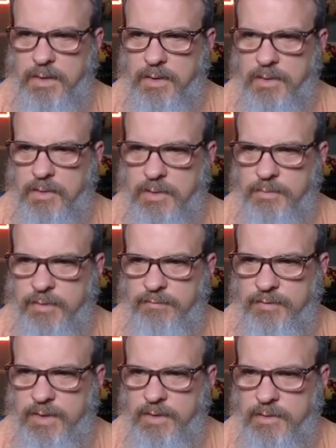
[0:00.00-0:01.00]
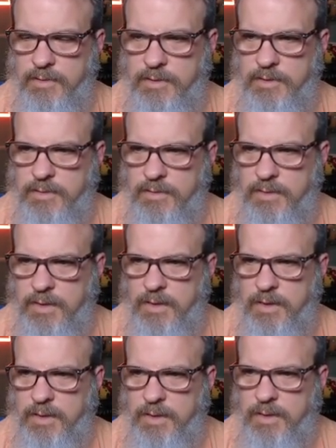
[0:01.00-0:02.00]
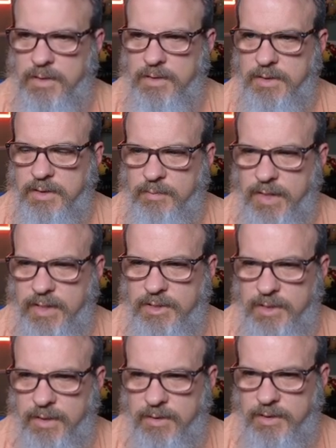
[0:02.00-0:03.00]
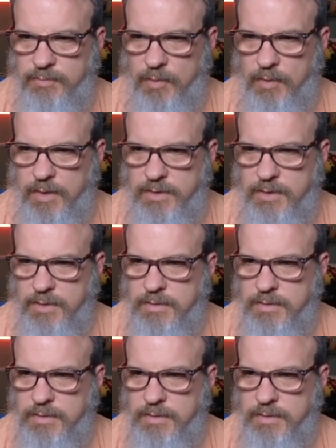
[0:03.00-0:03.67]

Cross my fingers. Let's get some legendaries, boys.